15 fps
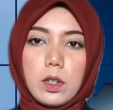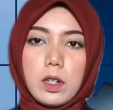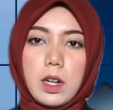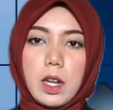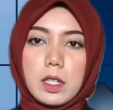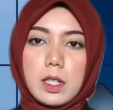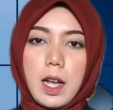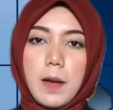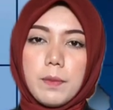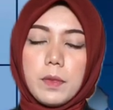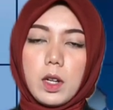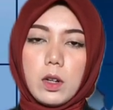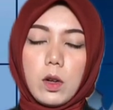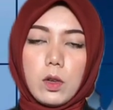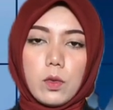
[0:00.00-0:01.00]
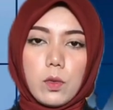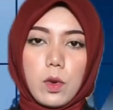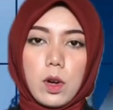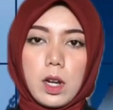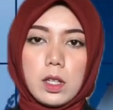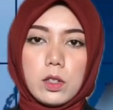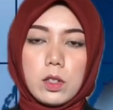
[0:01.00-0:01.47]
the next update on
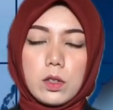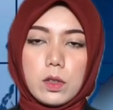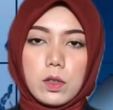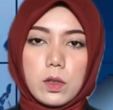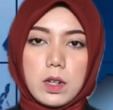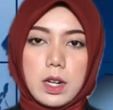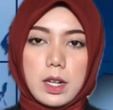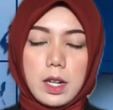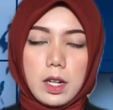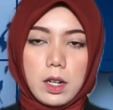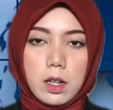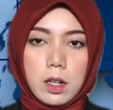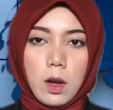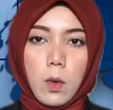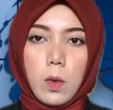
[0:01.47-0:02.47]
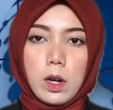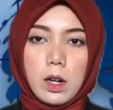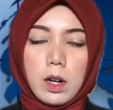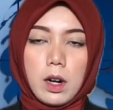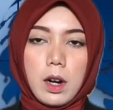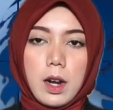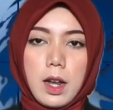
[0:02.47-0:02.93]
Royal News Today in an
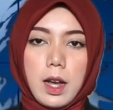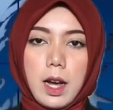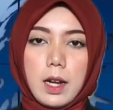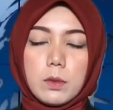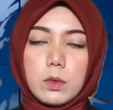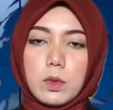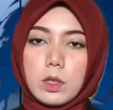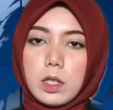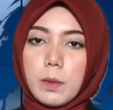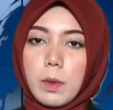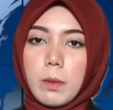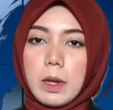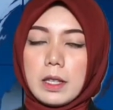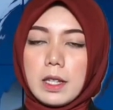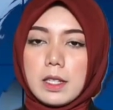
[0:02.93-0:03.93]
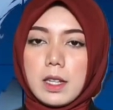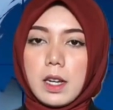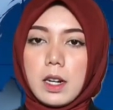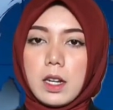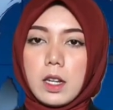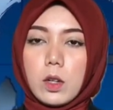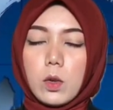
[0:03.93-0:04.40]
hour. I'm Suci Permata
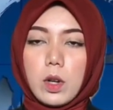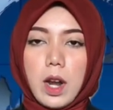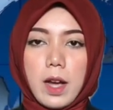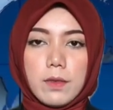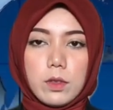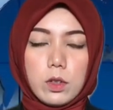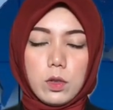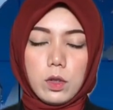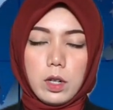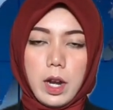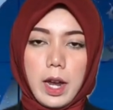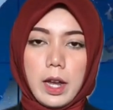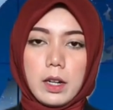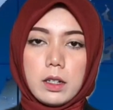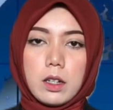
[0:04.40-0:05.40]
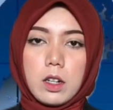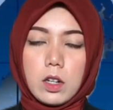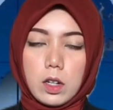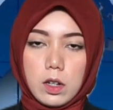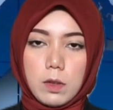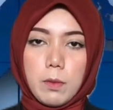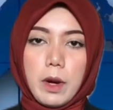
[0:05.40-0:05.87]
Sari. Good afternoon and
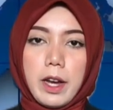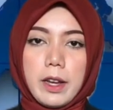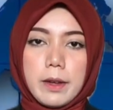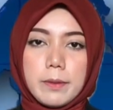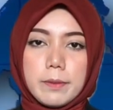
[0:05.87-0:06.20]
goodbye.